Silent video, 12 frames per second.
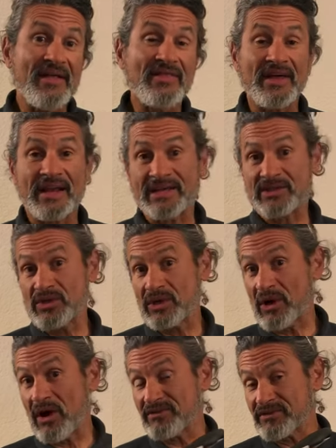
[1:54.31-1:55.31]
that I took
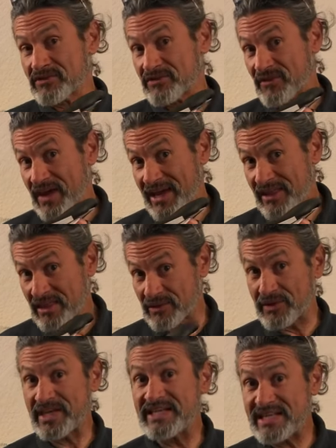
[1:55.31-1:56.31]
off of a
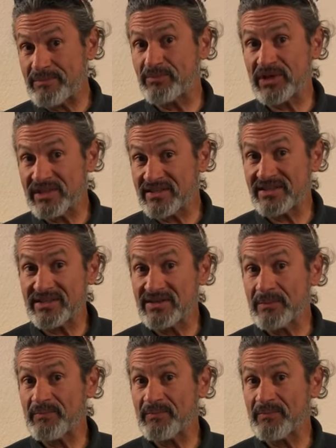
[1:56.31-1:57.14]
3D printed